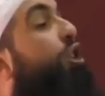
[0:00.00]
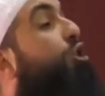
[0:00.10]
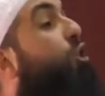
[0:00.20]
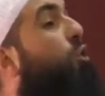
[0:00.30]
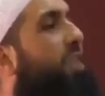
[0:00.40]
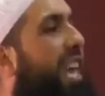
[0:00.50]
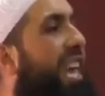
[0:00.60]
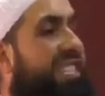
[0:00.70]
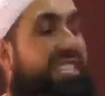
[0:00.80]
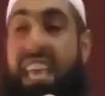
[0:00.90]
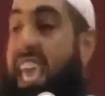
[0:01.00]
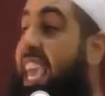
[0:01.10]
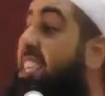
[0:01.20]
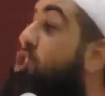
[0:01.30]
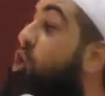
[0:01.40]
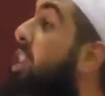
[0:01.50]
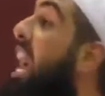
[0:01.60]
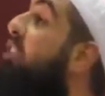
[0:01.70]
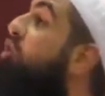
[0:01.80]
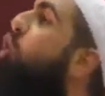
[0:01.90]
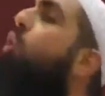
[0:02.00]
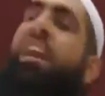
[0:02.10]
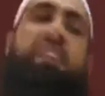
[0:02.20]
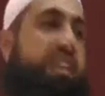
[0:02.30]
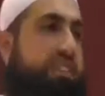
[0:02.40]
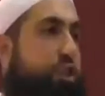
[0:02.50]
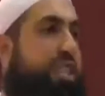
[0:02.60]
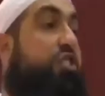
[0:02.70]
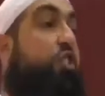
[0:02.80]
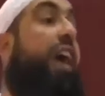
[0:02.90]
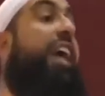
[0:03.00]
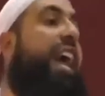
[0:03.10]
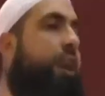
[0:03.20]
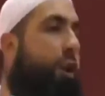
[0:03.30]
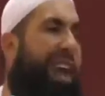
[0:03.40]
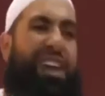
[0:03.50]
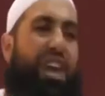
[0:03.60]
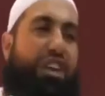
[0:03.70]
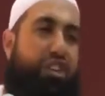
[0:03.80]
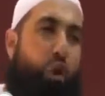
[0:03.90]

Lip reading: The truth is you can't do anything to this guy anyway.